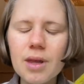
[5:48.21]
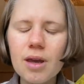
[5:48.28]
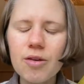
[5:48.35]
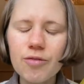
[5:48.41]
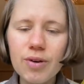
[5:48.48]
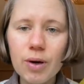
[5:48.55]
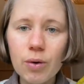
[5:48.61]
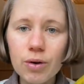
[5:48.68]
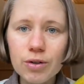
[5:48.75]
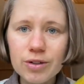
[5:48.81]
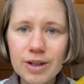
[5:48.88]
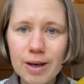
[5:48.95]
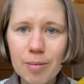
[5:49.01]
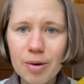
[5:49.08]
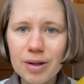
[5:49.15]
if I order
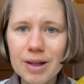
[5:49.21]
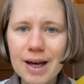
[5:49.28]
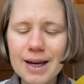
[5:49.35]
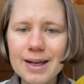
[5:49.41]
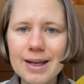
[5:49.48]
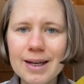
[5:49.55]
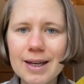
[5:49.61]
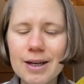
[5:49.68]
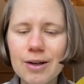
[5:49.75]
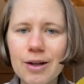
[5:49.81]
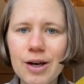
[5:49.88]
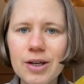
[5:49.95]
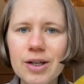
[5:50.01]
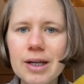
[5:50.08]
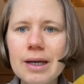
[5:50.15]
them online, I get a
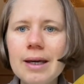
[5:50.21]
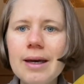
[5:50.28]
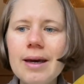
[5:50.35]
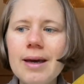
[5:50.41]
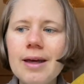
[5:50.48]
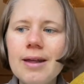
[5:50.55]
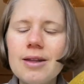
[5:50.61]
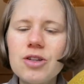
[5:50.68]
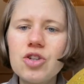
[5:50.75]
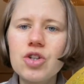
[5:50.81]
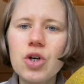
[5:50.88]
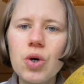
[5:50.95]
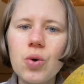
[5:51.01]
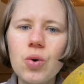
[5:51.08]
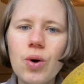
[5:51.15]
lot.
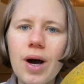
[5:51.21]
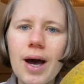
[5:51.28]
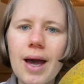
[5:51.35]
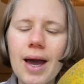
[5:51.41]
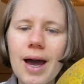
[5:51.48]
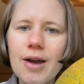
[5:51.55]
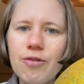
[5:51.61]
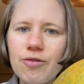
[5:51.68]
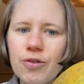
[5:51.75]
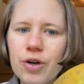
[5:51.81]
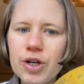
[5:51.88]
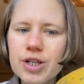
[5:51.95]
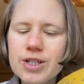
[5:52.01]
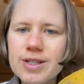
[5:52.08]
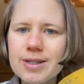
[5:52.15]
So I
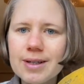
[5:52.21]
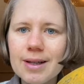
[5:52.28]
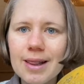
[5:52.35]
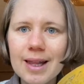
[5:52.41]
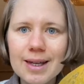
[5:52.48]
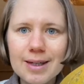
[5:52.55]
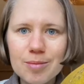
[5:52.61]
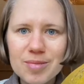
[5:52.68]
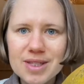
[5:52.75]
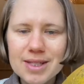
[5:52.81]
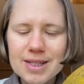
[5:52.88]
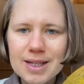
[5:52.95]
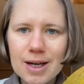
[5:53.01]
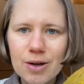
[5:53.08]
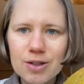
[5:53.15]
first let them
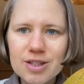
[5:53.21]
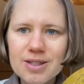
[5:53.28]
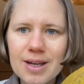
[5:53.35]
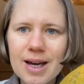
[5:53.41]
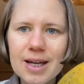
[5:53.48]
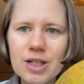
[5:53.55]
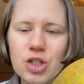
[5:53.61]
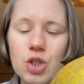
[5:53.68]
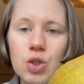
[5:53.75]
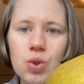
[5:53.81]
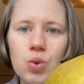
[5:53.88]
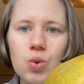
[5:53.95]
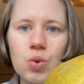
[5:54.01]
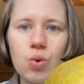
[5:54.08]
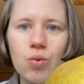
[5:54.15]
sit outside
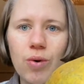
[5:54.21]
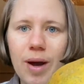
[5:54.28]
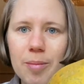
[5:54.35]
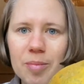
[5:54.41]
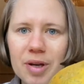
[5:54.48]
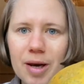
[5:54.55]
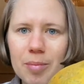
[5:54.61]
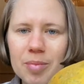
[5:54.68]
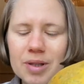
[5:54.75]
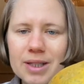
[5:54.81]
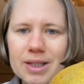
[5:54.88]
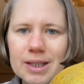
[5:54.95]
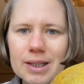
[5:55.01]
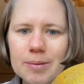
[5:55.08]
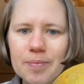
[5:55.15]
to ripen up a
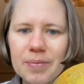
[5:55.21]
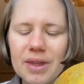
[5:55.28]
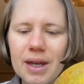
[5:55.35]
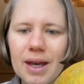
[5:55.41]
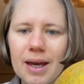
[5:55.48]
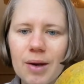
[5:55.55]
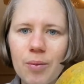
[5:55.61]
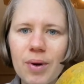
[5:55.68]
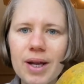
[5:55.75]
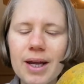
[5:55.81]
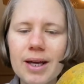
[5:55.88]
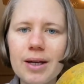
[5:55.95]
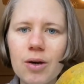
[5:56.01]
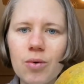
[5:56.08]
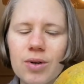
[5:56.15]
little. And when
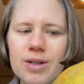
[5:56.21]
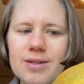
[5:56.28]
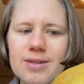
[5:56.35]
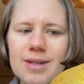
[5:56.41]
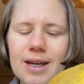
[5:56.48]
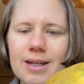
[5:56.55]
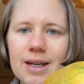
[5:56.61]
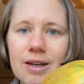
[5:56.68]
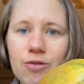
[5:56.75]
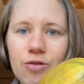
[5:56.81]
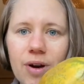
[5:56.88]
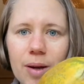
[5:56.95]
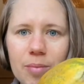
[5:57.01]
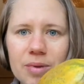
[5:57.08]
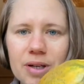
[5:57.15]
I notice that they've
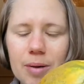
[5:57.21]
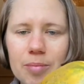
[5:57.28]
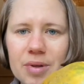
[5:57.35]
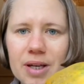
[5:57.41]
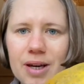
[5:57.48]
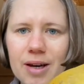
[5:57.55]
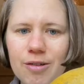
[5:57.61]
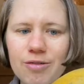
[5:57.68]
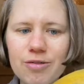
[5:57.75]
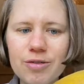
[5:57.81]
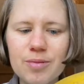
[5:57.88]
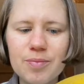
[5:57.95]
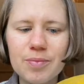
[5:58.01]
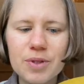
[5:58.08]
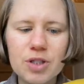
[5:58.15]
ripened up enough,
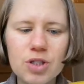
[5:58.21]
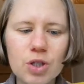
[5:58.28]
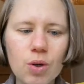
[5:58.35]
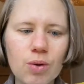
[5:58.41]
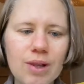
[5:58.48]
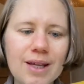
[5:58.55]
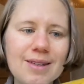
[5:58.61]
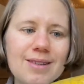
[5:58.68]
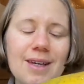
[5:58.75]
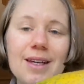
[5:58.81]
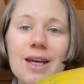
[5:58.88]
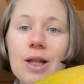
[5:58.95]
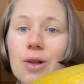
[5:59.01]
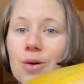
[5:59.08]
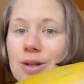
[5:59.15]
so let's say
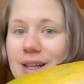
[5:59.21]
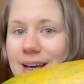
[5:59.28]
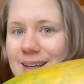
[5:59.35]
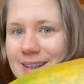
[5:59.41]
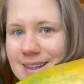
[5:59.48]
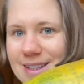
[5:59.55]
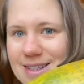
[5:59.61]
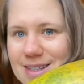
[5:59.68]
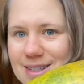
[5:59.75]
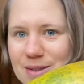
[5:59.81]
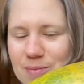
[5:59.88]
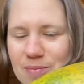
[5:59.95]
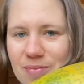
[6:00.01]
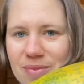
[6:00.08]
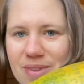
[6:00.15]
they look like this,
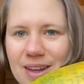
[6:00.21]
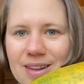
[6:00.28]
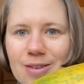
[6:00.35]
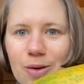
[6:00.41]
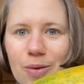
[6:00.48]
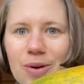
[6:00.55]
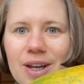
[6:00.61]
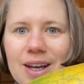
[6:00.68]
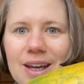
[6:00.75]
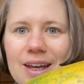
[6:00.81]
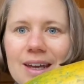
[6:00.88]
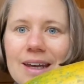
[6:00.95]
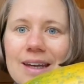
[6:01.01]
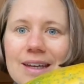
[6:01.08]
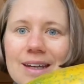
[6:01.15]
that's
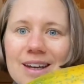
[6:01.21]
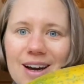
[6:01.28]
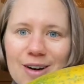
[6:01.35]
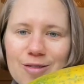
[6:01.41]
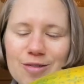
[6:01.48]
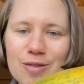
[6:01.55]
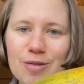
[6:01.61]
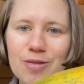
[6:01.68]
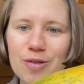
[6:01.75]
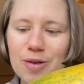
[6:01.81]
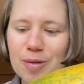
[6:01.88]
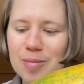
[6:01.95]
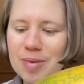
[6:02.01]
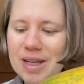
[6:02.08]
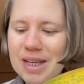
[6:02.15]
already enough for
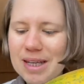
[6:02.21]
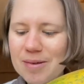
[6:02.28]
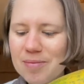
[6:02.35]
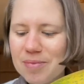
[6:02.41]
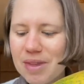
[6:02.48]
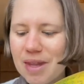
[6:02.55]
me.